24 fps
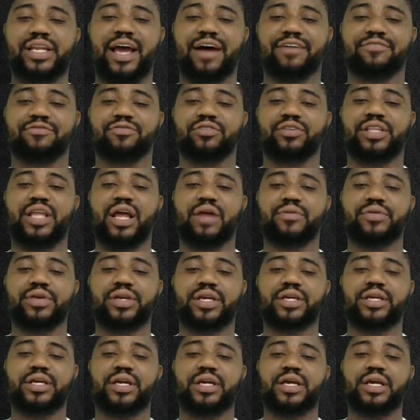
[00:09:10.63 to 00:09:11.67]

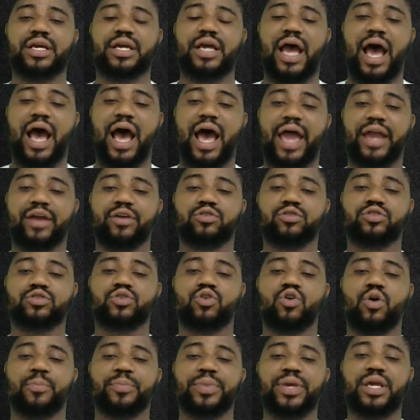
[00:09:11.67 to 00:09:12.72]
amphoteric,
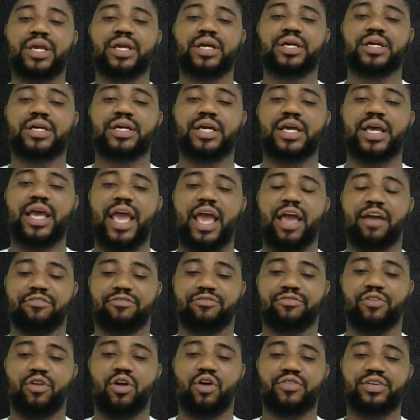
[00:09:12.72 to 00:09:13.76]
hygroscopic,
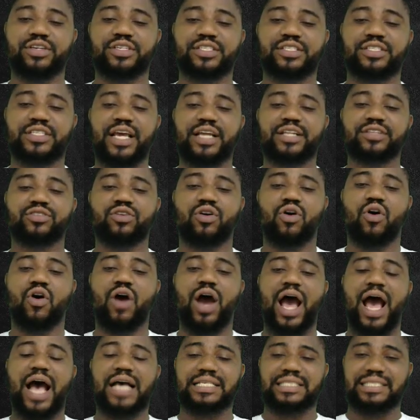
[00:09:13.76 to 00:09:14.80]
efflorescent,
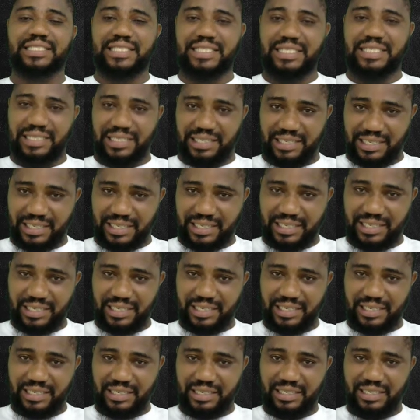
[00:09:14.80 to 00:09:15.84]
or acidic?
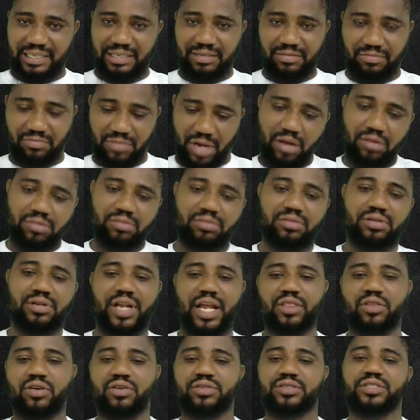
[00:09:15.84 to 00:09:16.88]
Yeah?
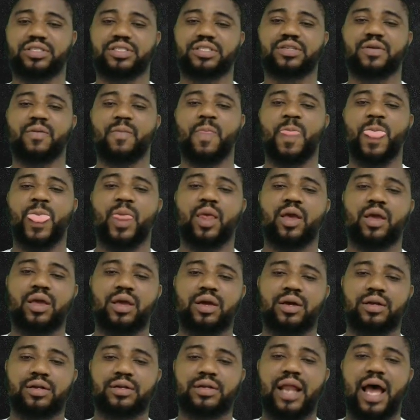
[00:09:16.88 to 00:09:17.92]
Let us see.
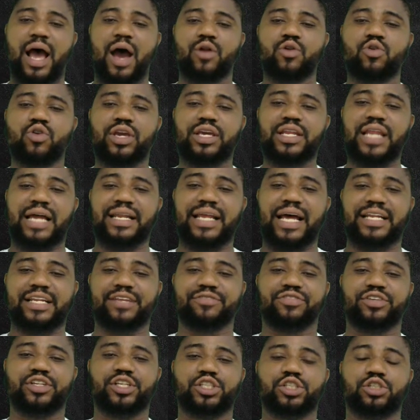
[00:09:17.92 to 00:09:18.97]
Now, looking at their
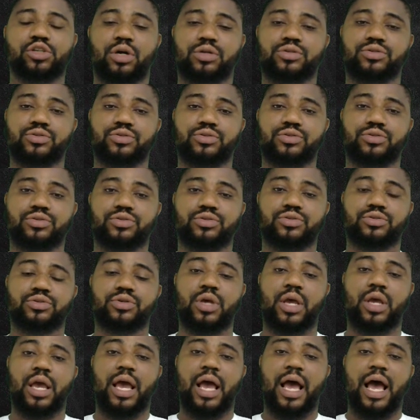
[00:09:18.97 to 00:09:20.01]
definitions,
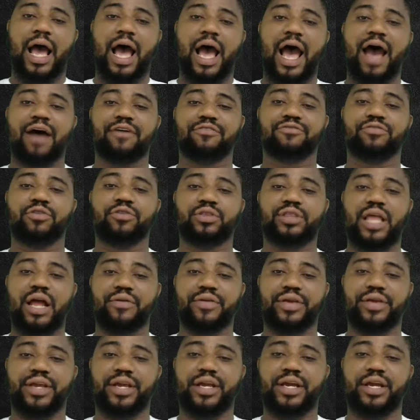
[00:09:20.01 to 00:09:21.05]

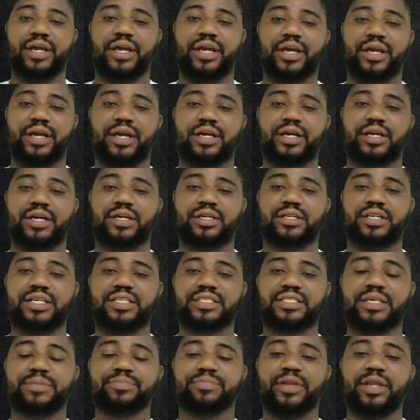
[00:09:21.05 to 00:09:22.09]
amphoteric,
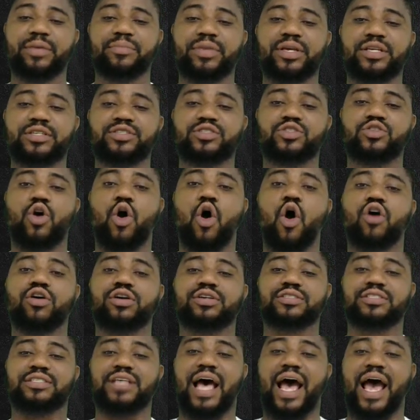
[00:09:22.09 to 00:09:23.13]
this simply means
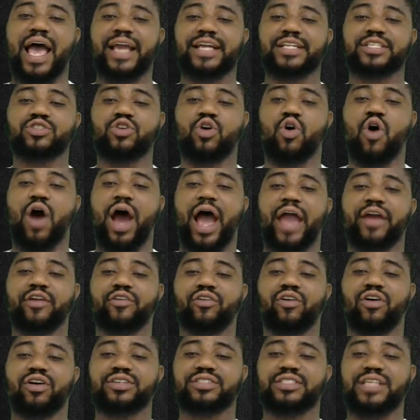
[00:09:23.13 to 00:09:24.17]
oxides or
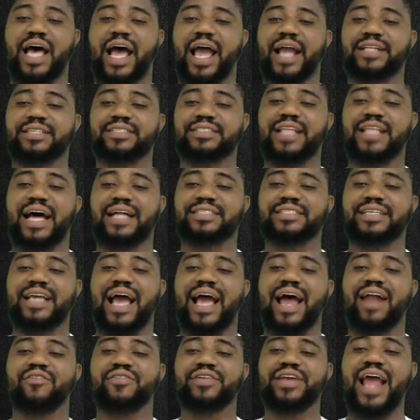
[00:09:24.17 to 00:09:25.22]
hydroxides that
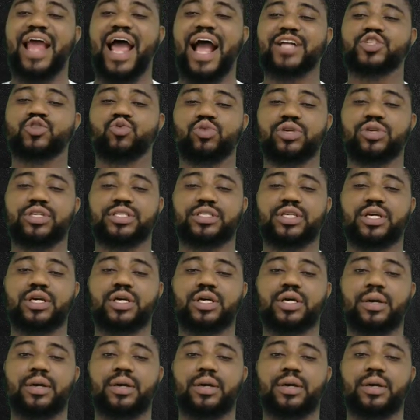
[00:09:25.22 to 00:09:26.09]
can react with